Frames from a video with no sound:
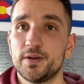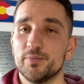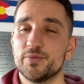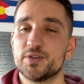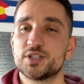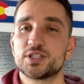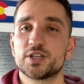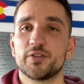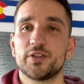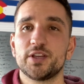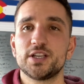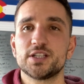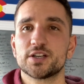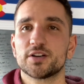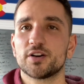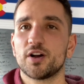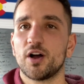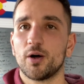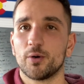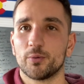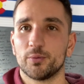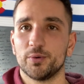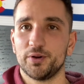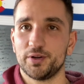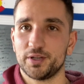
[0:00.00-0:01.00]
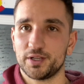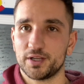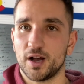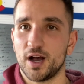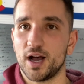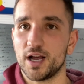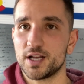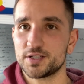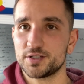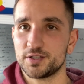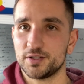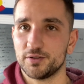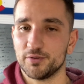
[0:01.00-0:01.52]
So these are all really
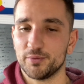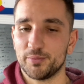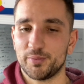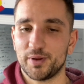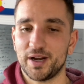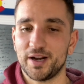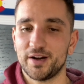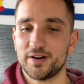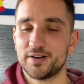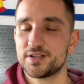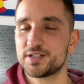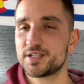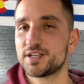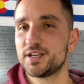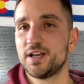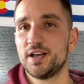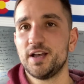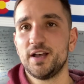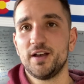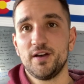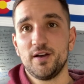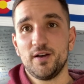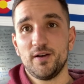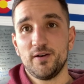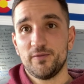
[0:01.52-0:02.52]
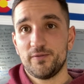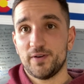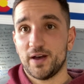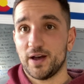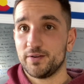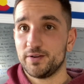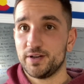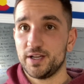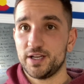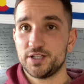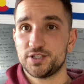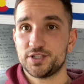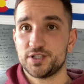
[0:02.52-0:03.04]
costly repairs.
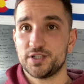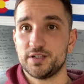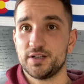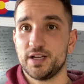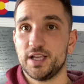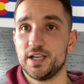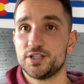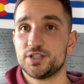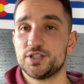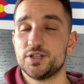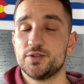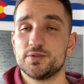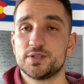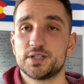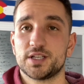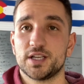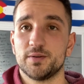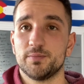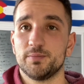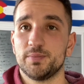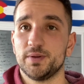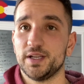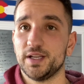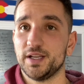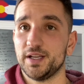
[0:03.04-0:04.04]
Foundation issues can be